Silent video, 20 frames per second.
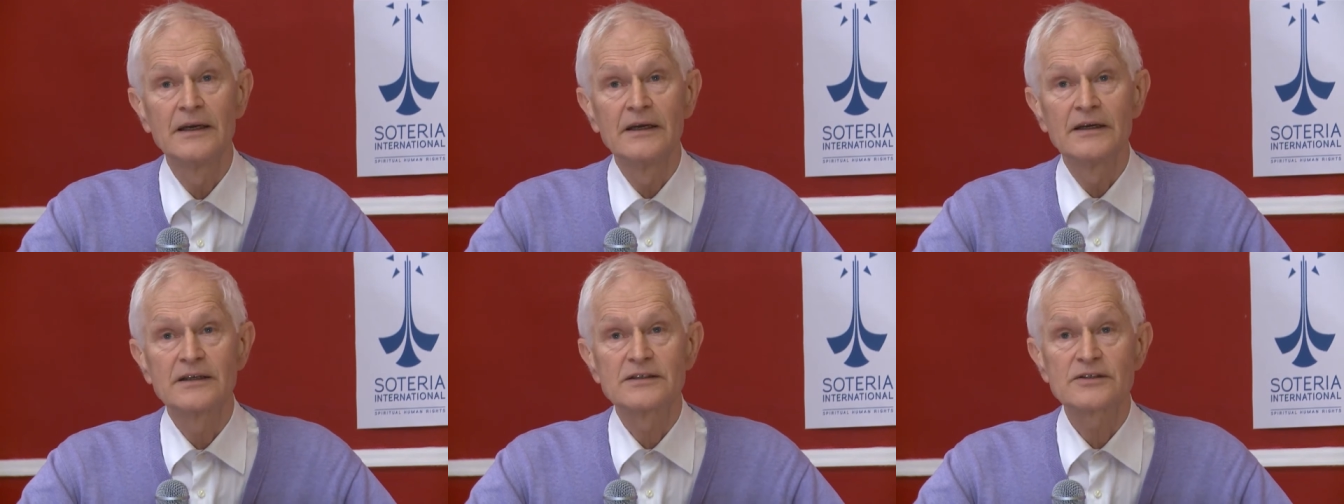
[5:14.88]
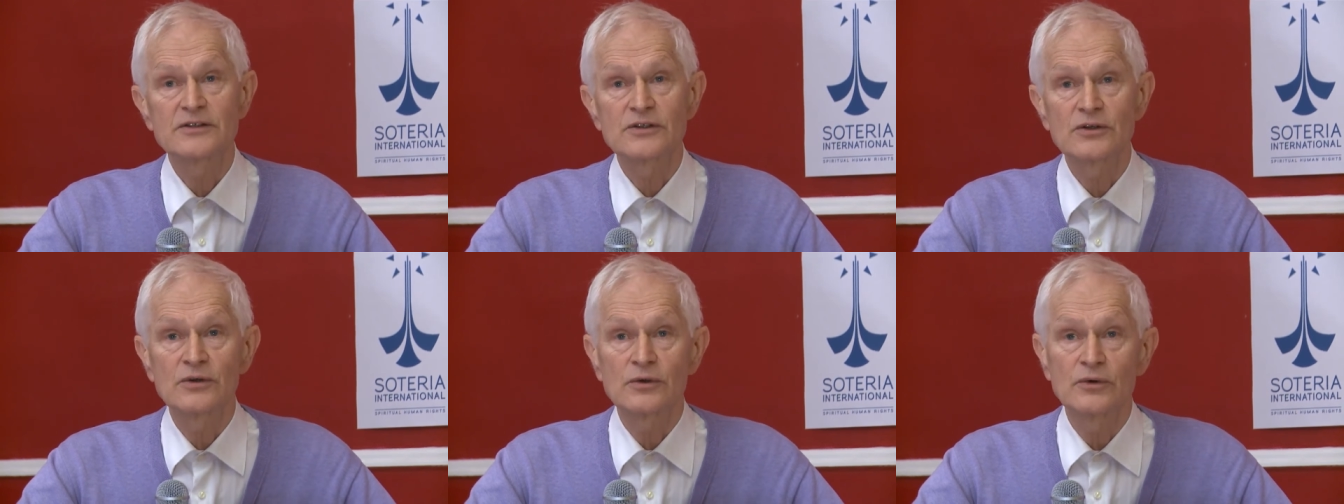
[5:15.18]

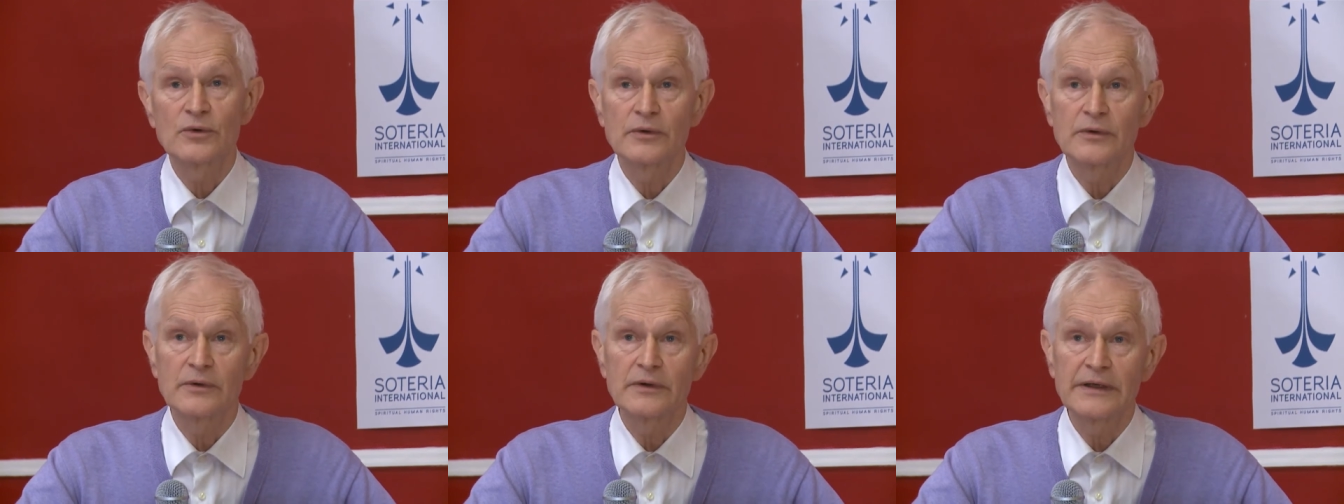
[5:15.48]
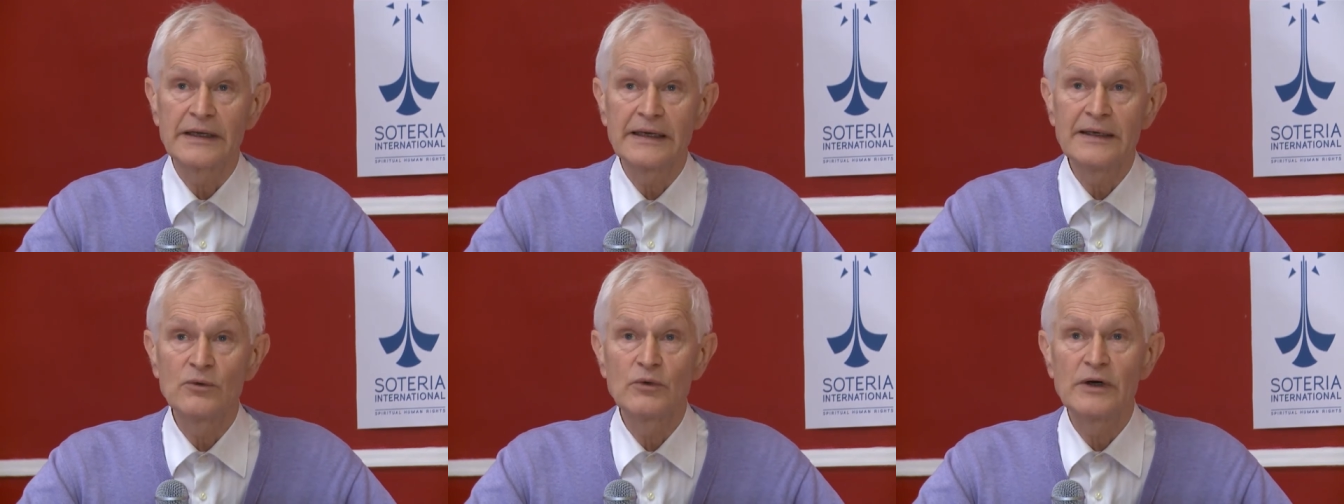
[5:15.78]
So
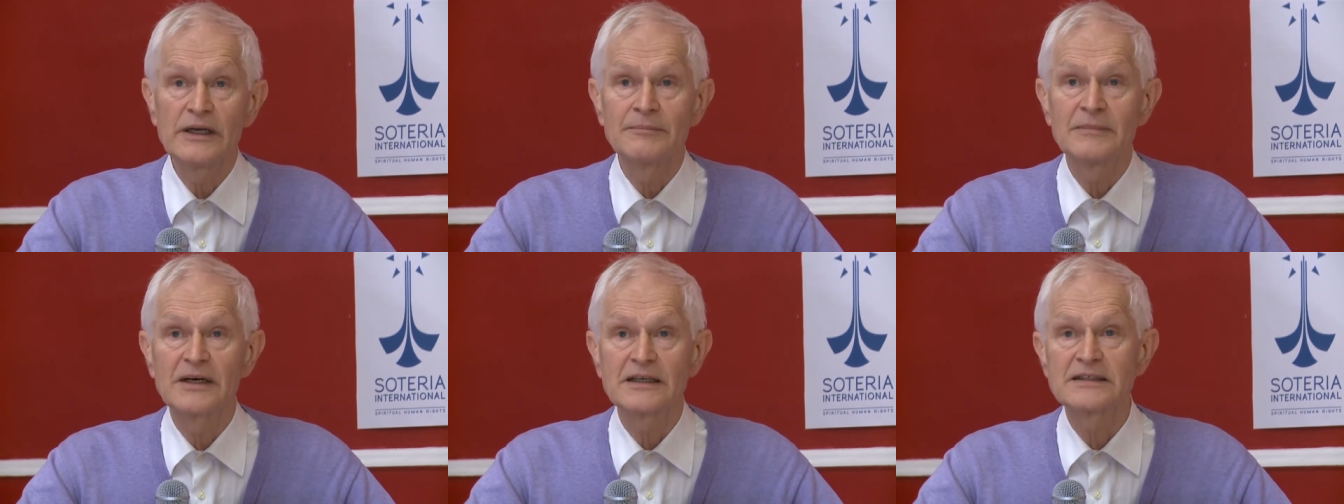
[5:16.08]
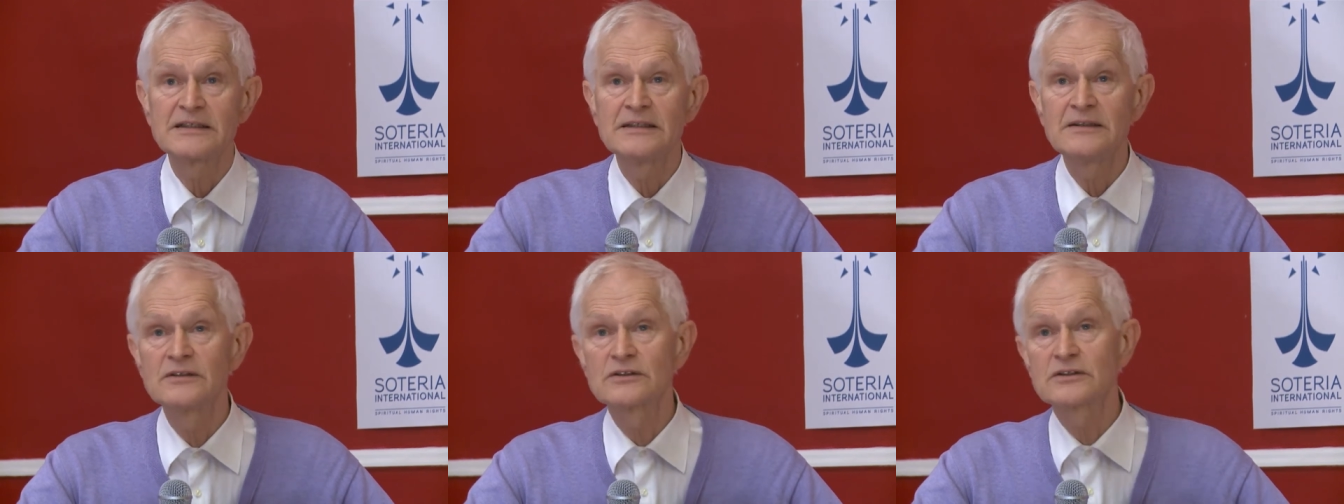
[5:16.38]
in a way,
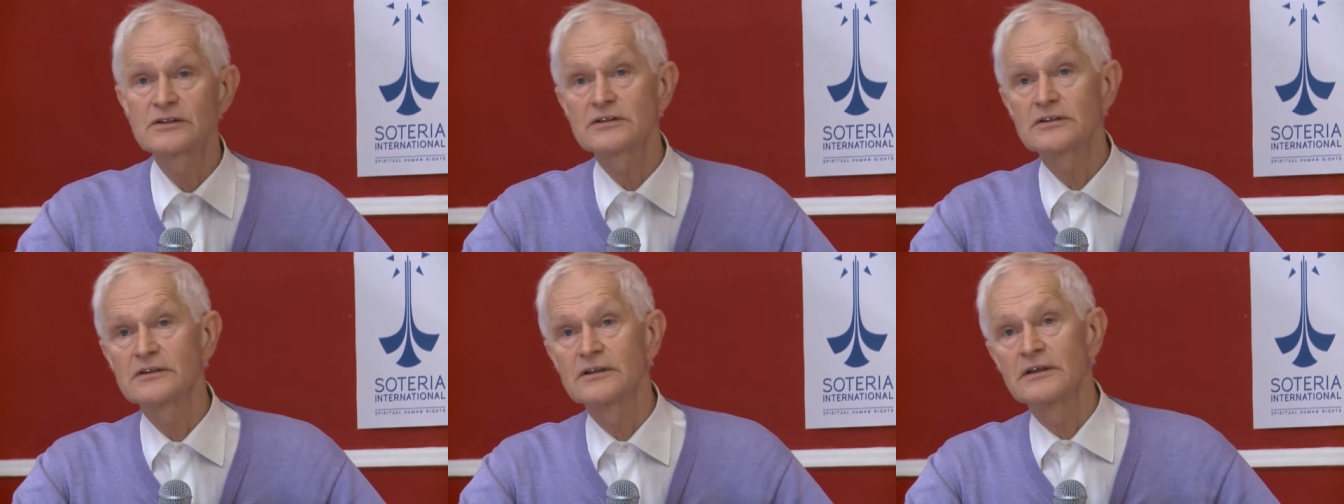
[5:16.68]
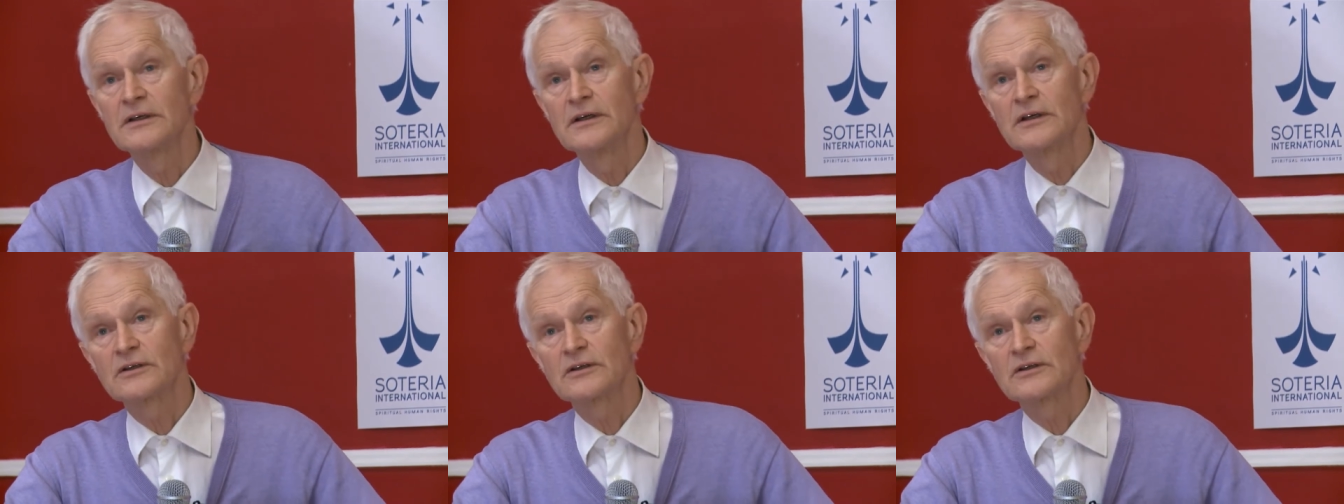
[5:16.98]
Martinus